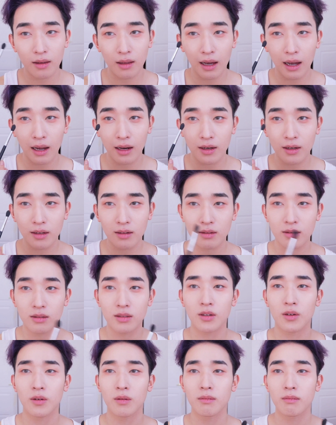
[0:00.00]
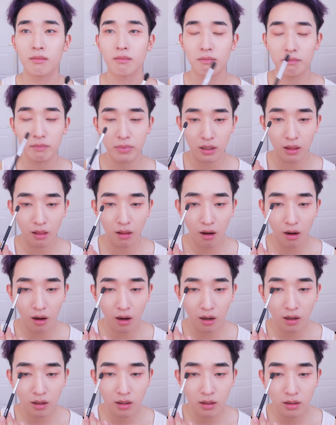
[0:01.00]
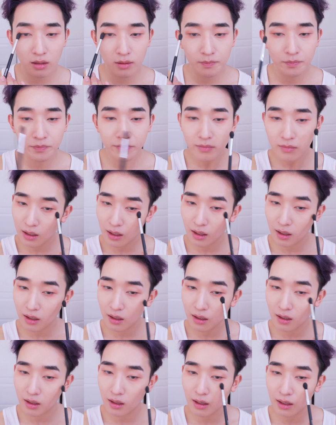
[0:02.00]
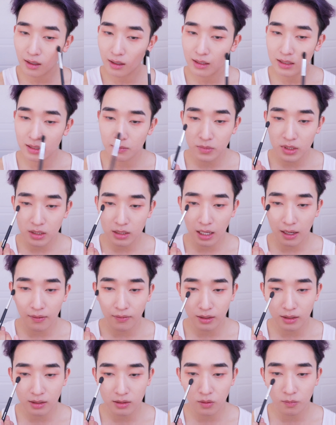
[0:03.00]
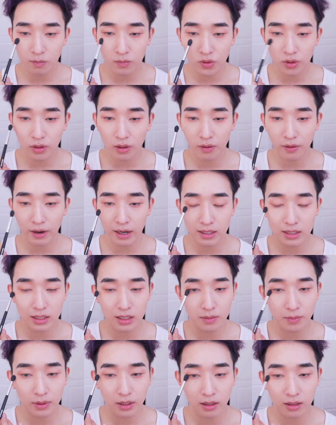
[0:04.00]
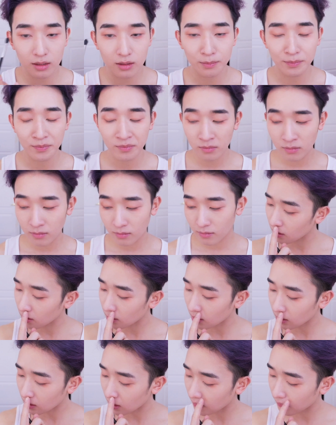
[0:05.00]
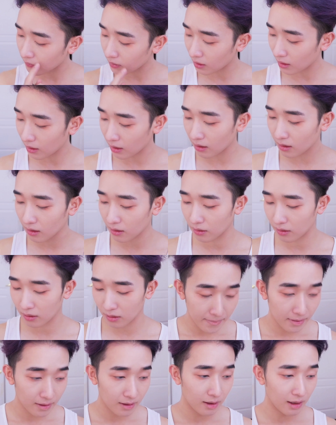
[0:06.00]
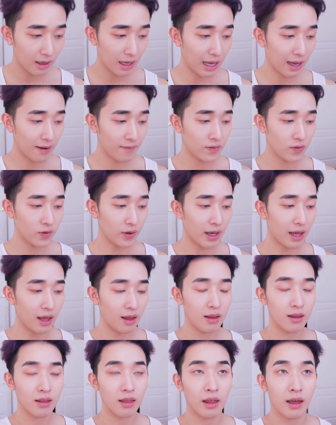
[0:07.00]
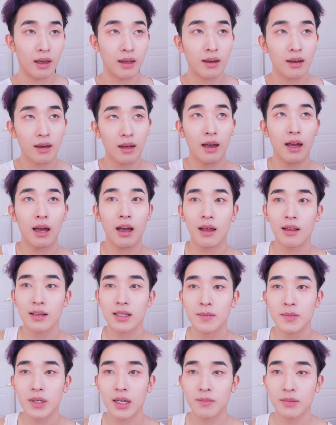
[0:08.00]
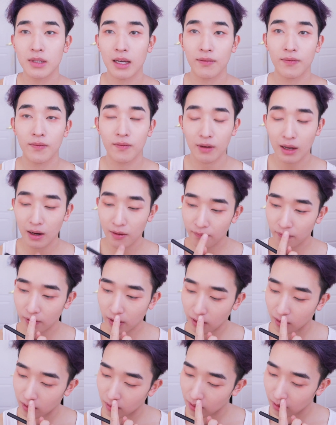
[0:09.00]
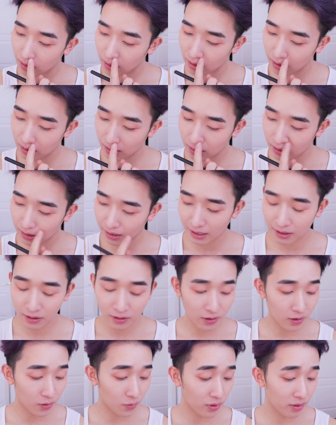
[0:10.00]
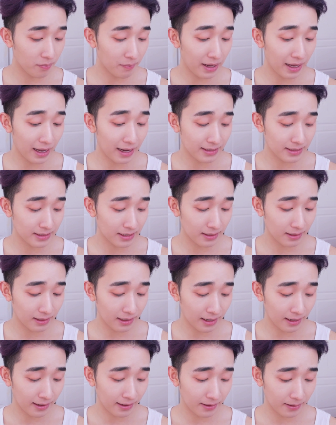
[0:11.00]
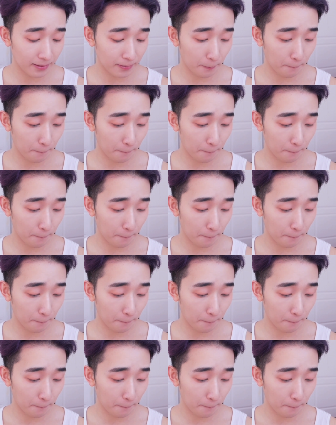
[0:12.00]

I don't belong. I guess I'm just having some sort of crisis because I feel like I have to, like, sometimes I forget, I don't know, with my accent, I